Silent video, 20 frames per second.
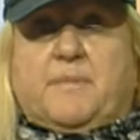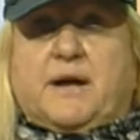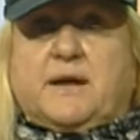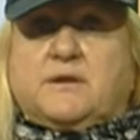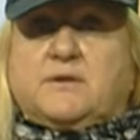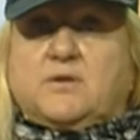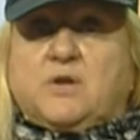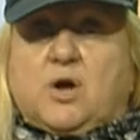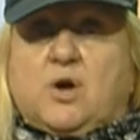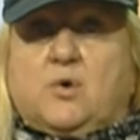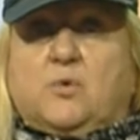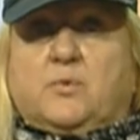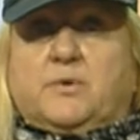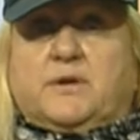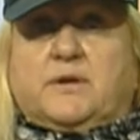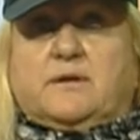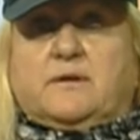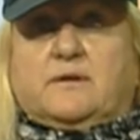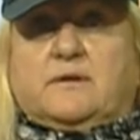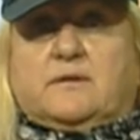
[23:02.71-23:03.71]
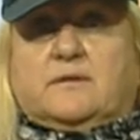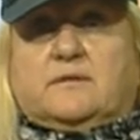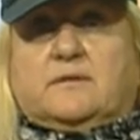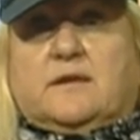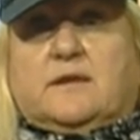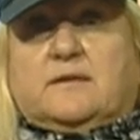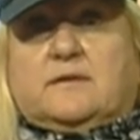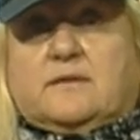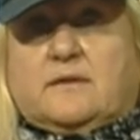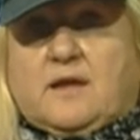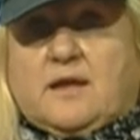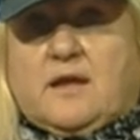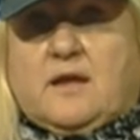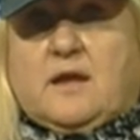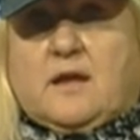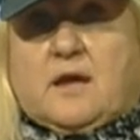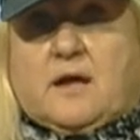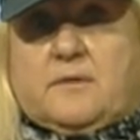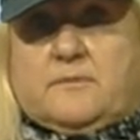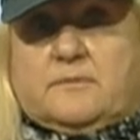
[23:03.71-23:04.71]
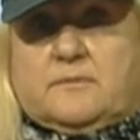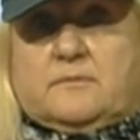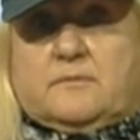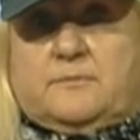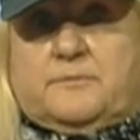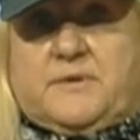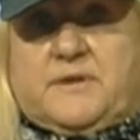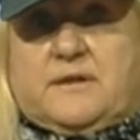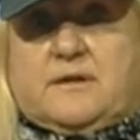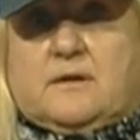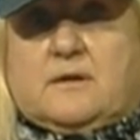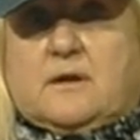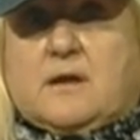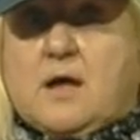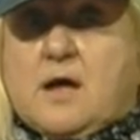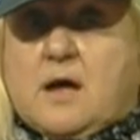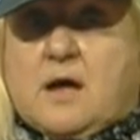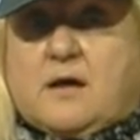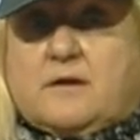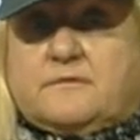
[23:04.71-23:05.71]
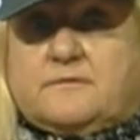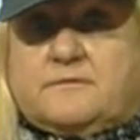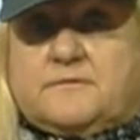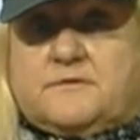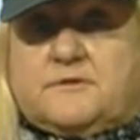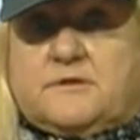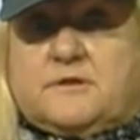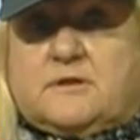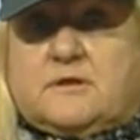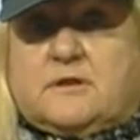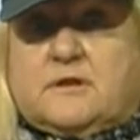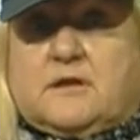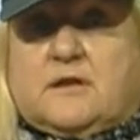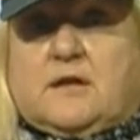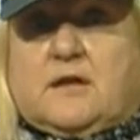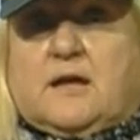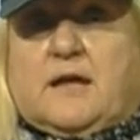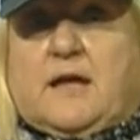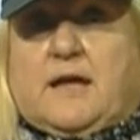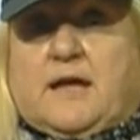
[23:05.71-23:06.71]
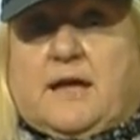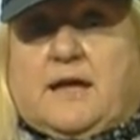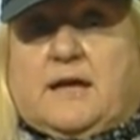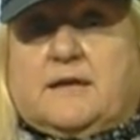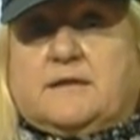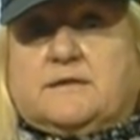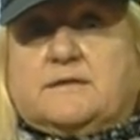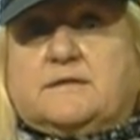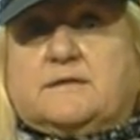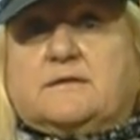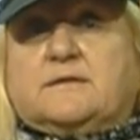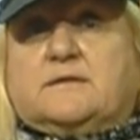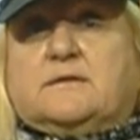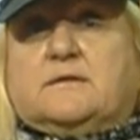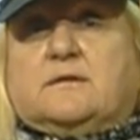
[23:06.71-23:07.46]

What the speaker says: knowing that they are being loved as